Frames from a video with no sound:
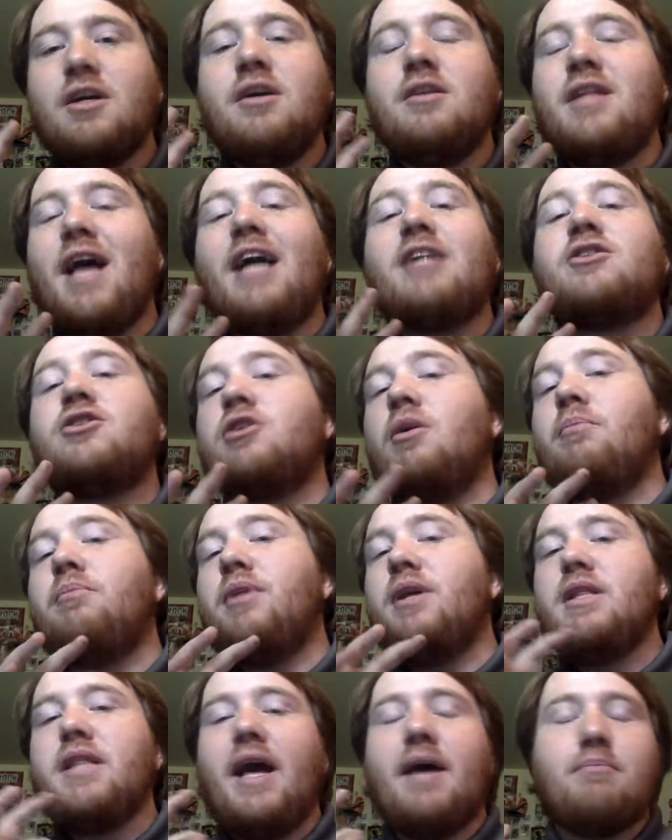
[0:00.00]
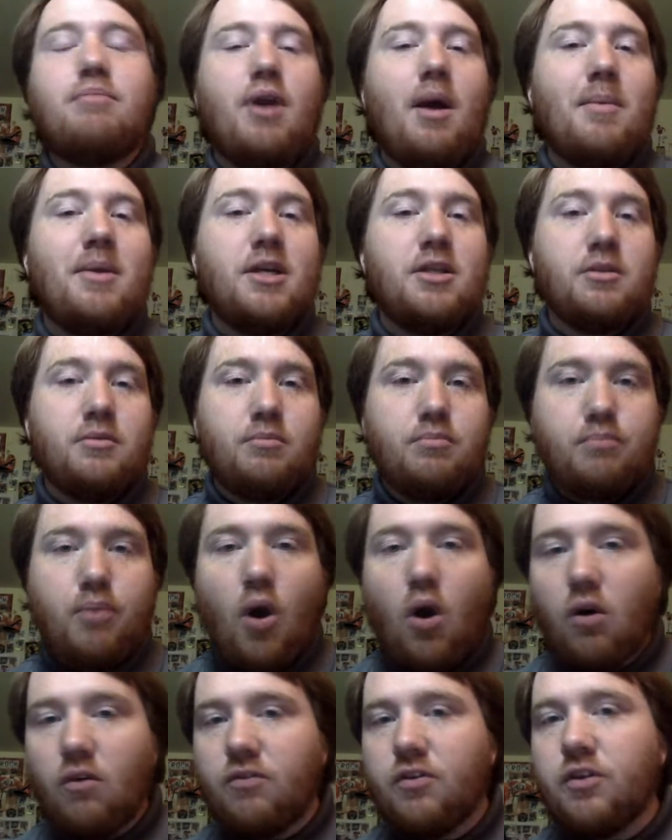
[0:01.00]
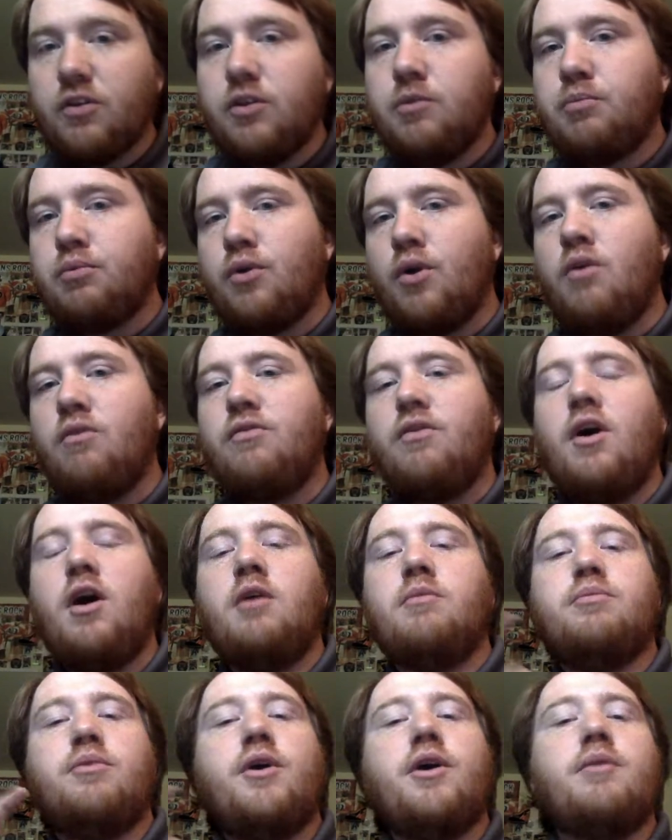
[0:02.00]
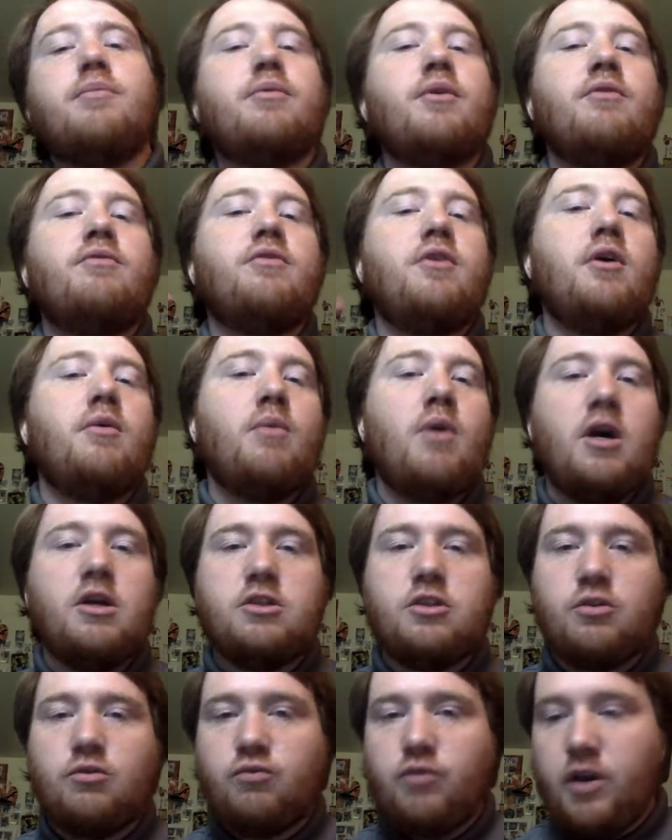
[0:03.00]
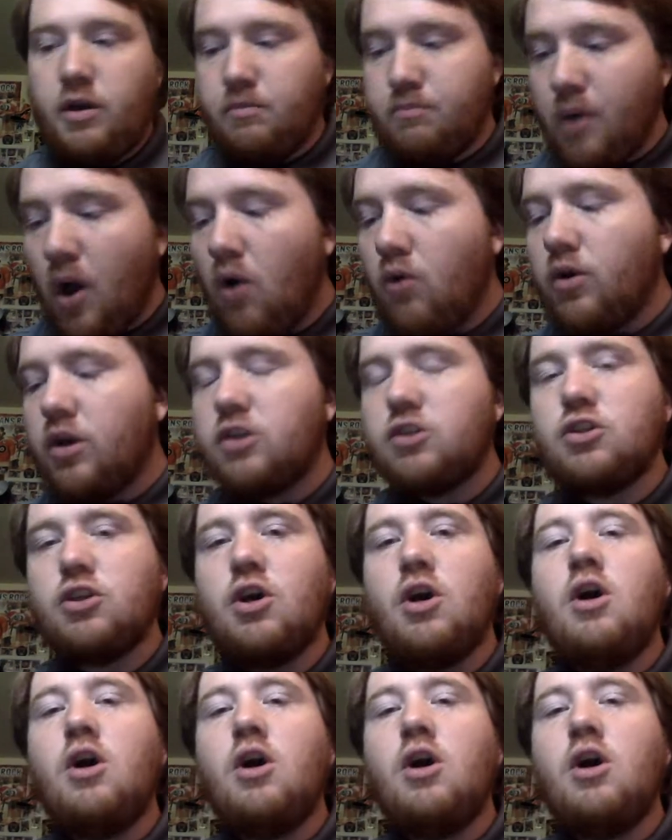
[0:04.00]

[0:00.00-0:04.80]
that's something that probably doesn't perfectly profile player profile wise to Rick Bowness,